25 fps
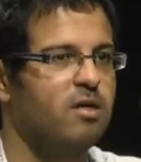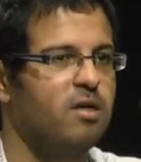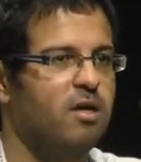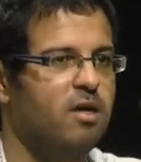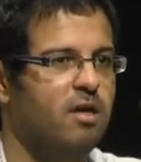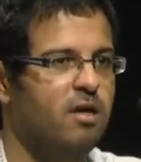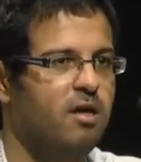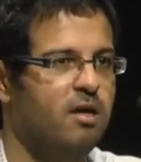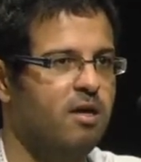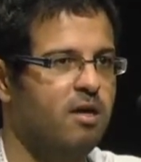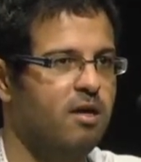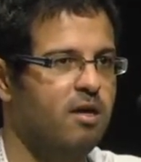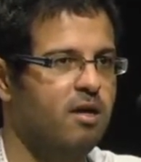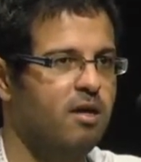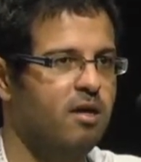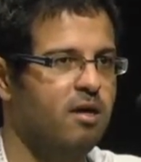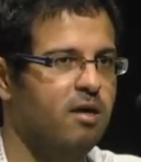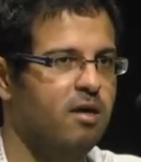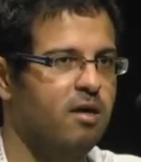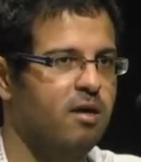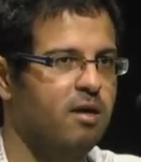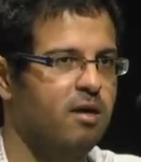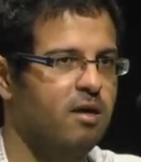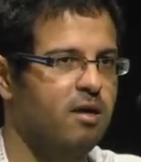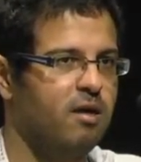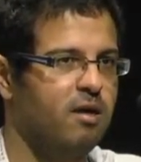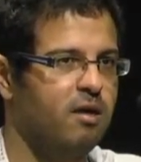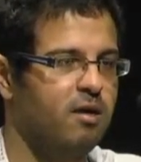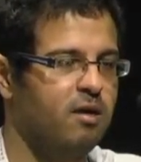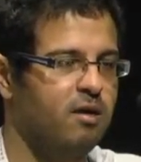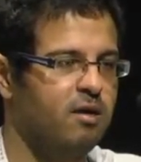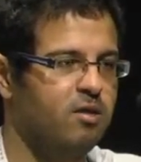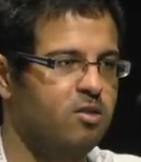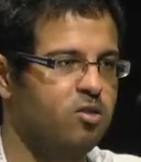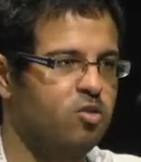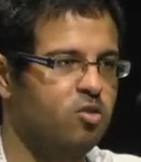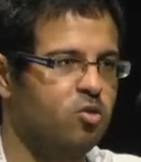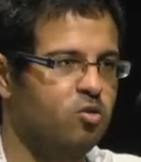Uh,
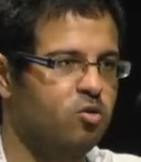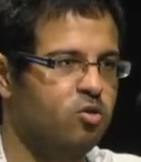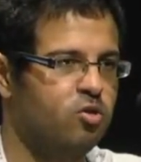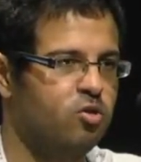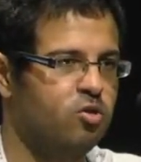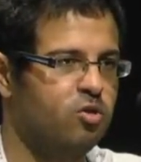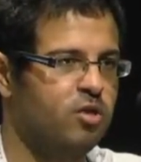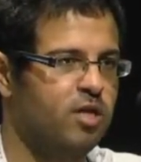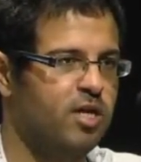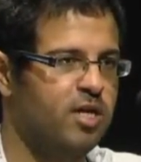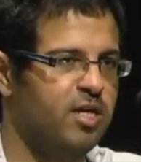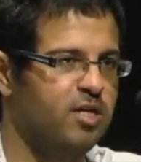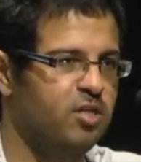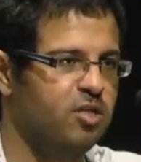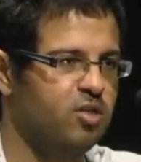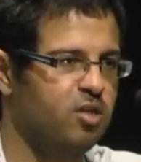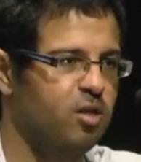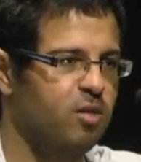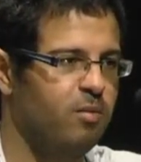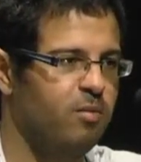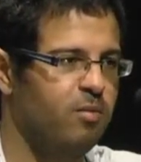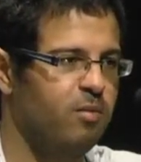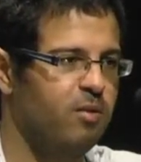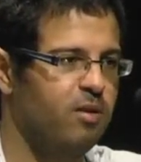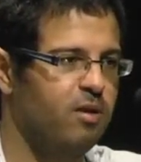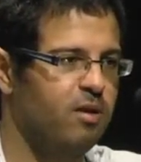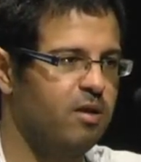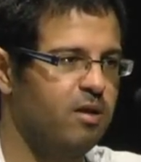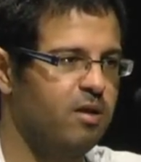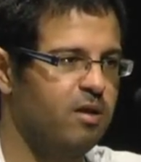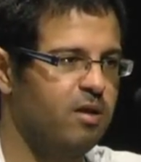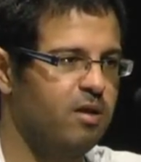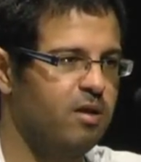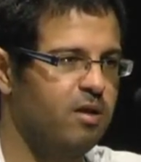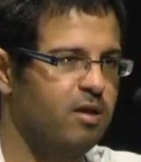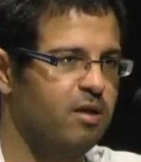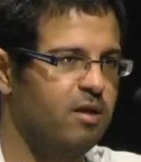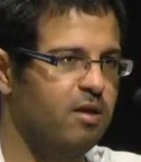Docker has some
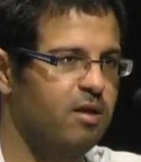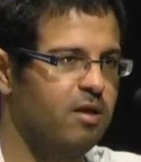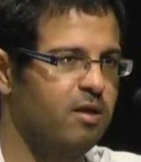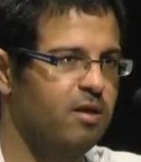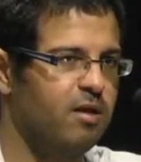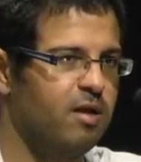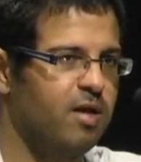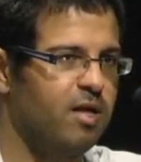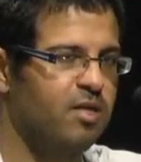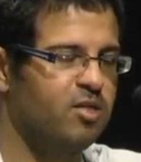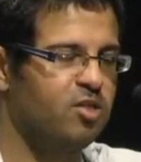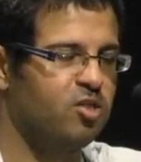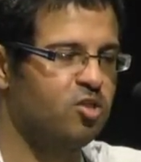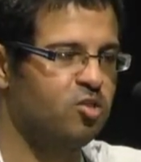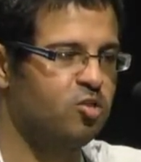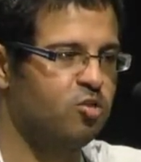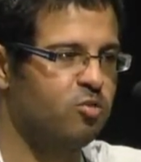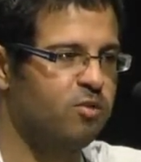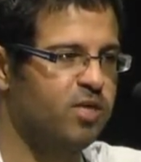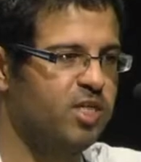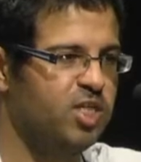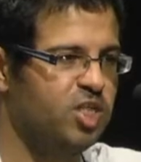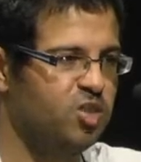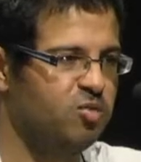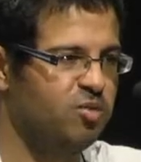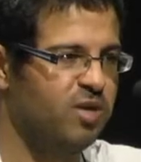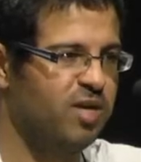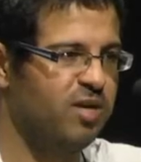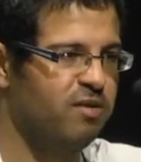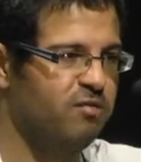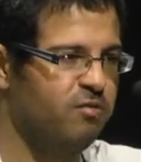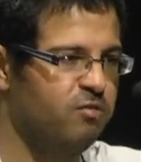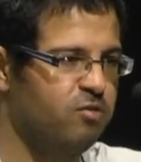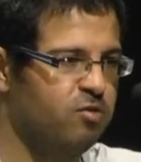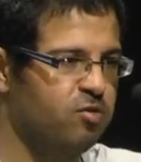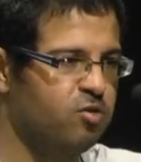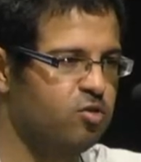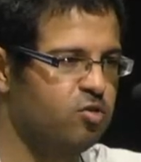uh, has storage
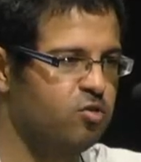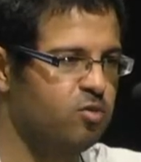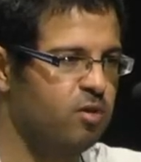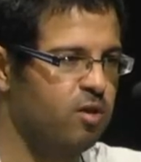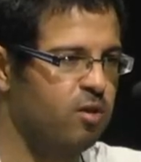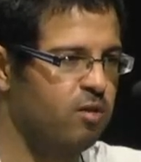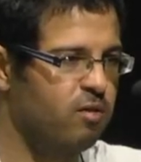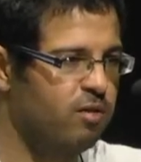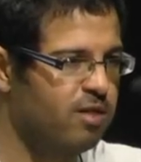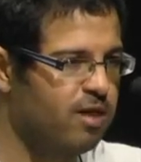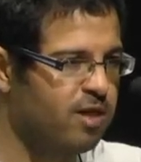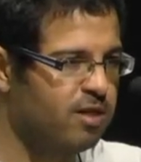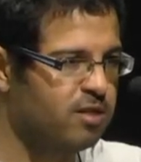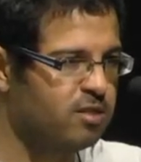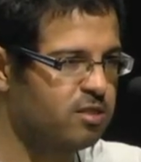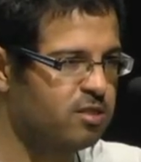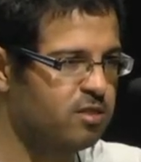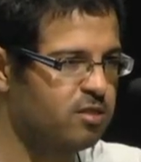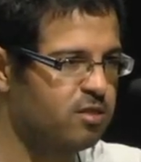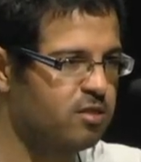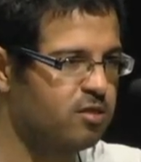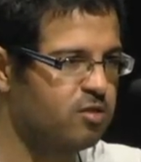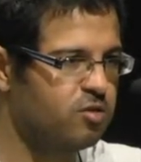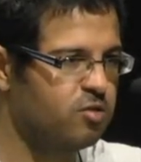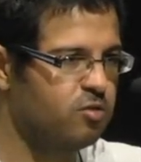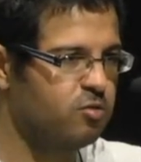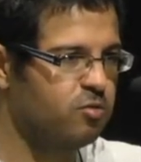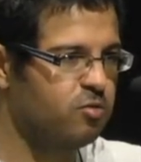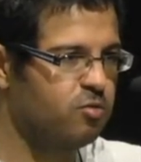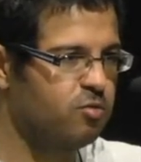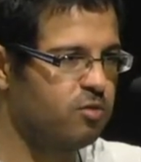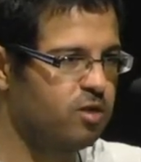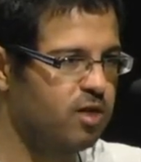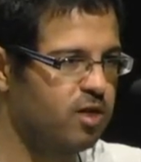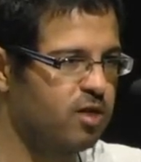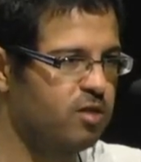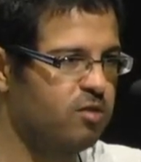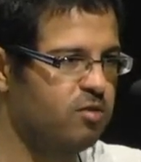drivers to allow that, so you
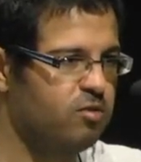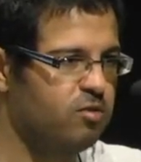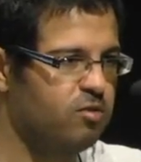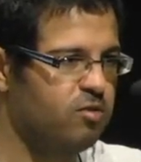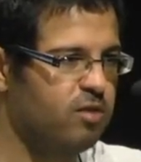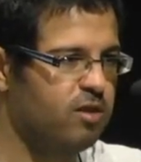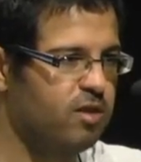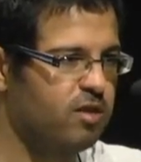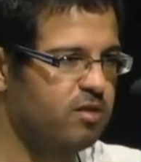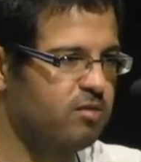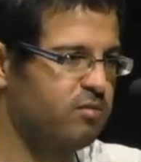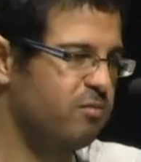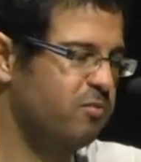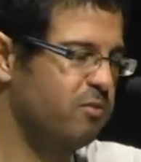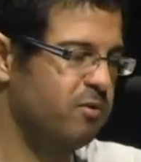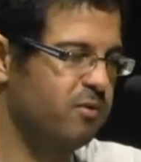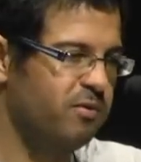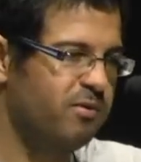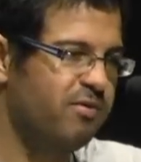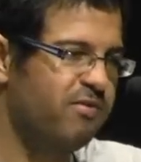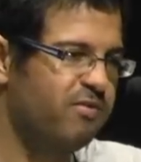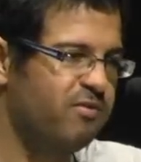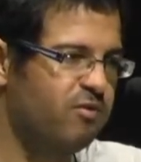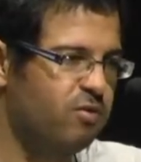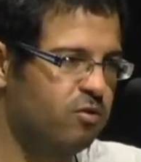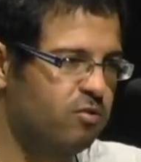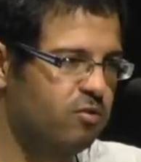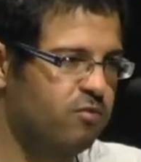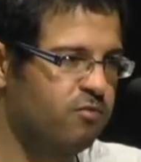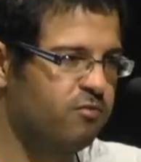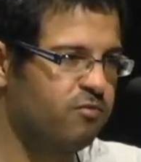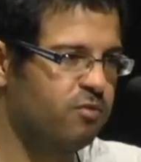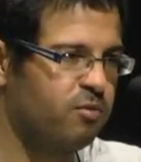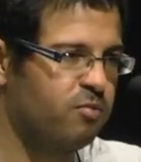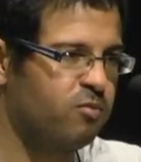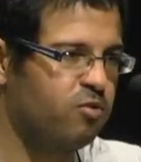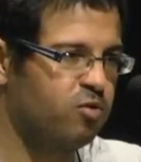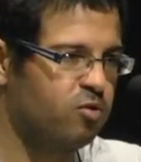can do this
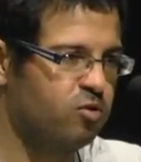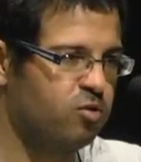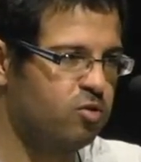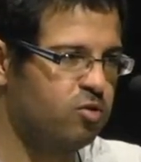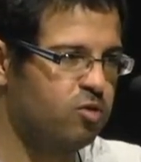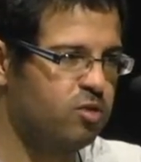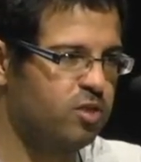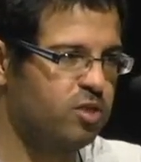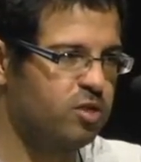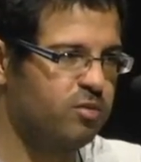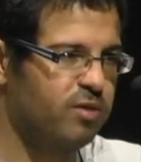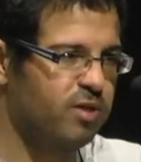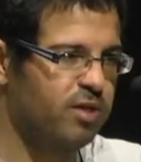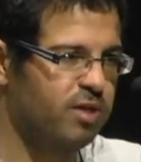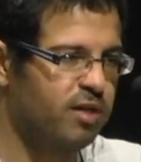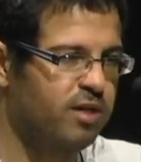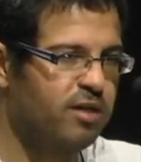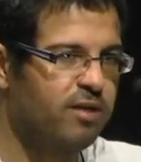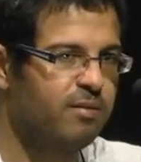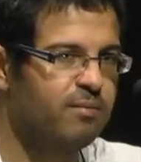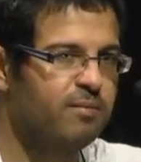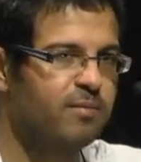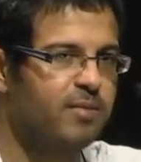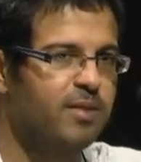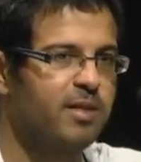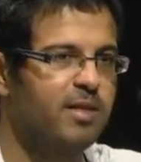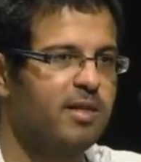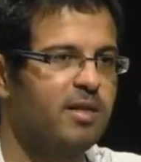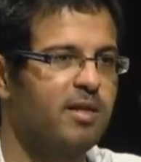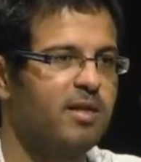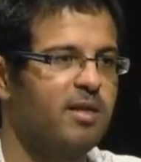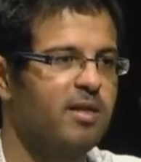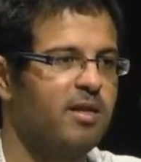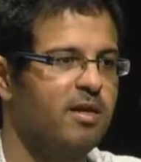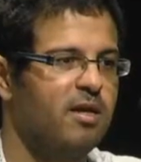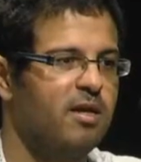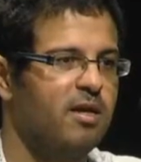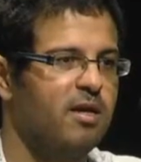from Docker directly.
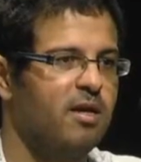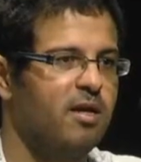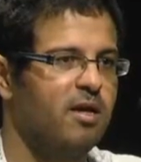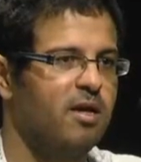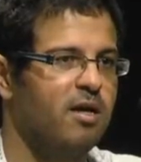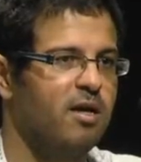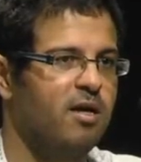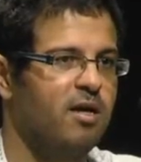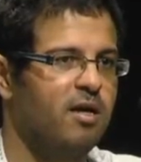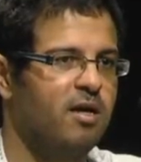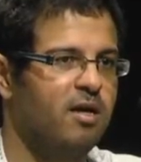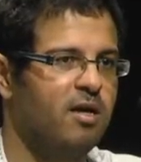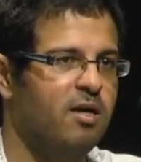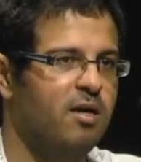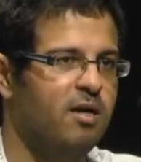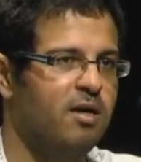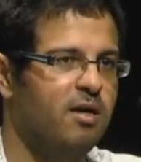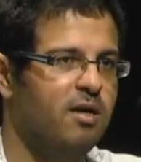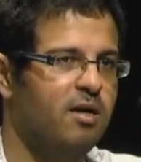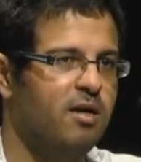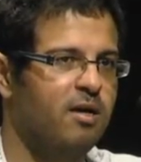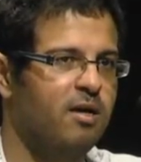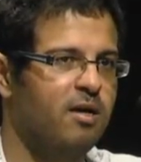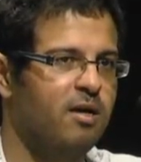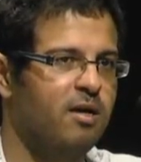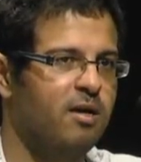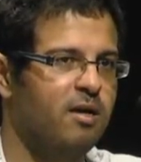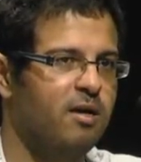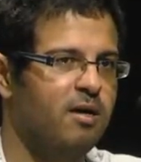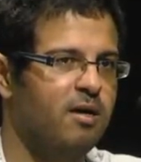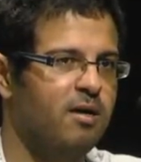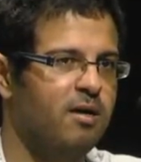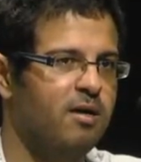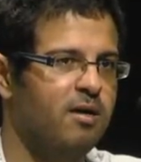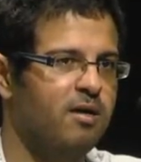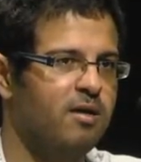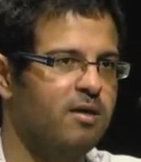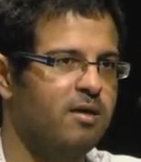
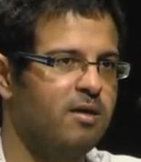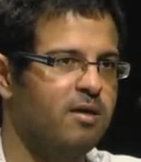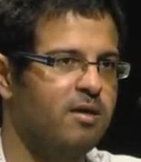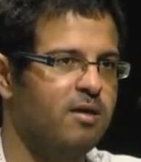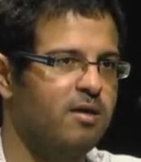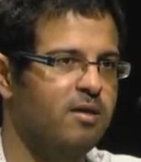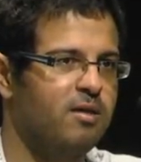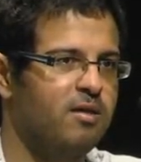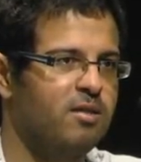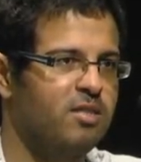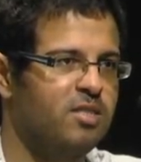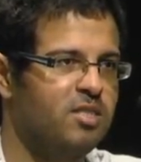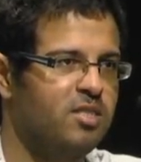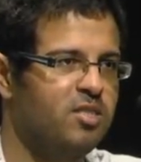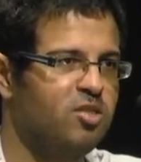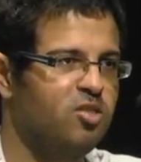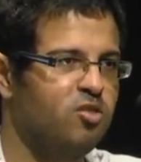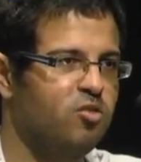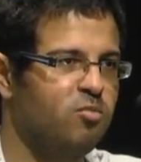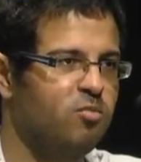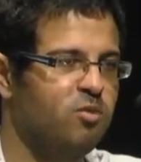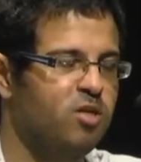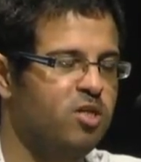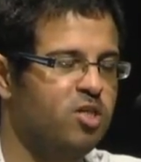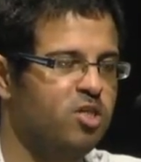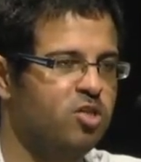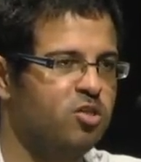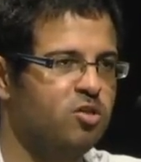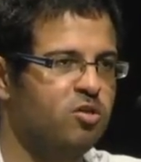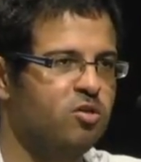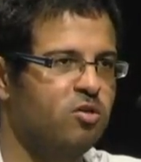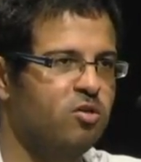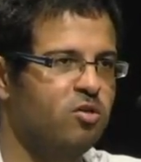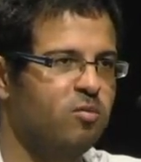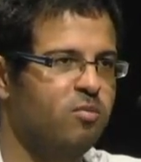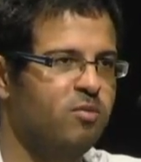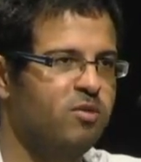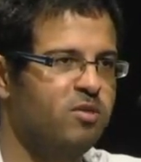Uh, since you mentioned
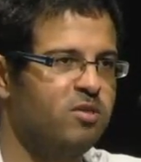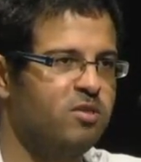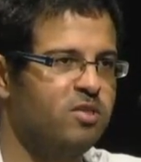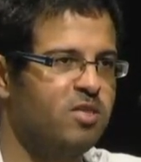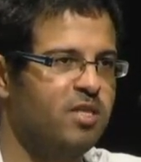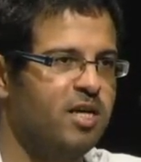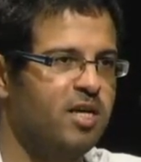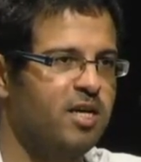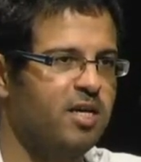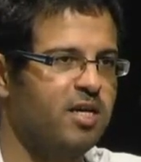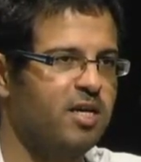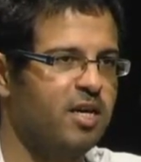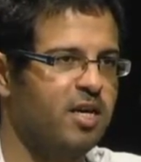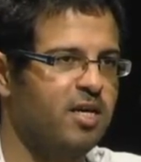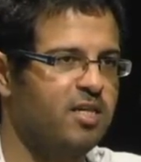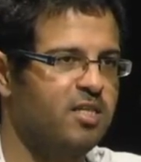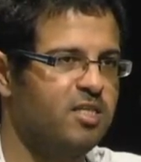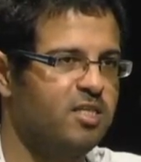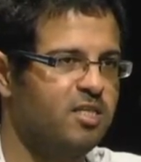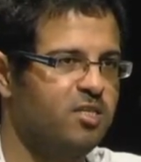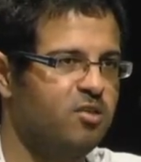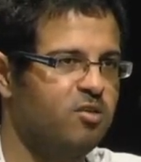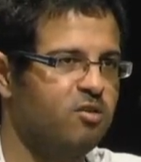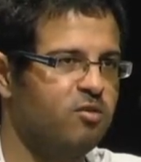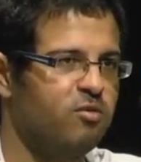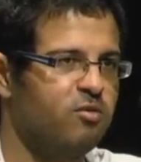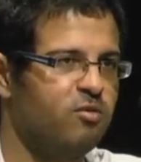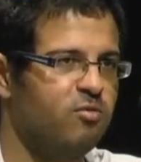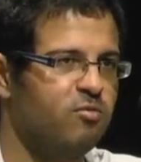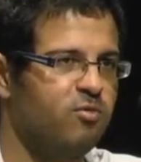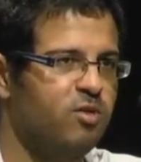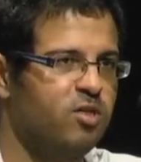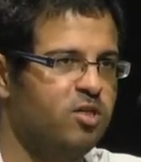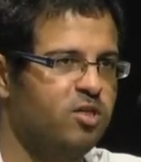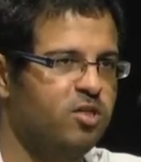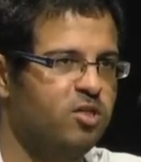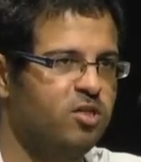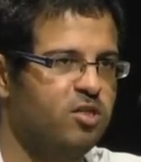OpenStack, I see another
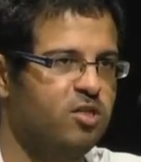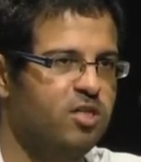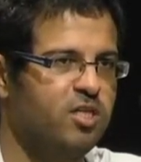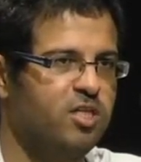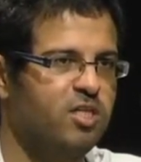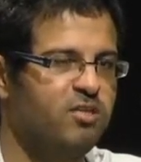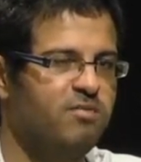question is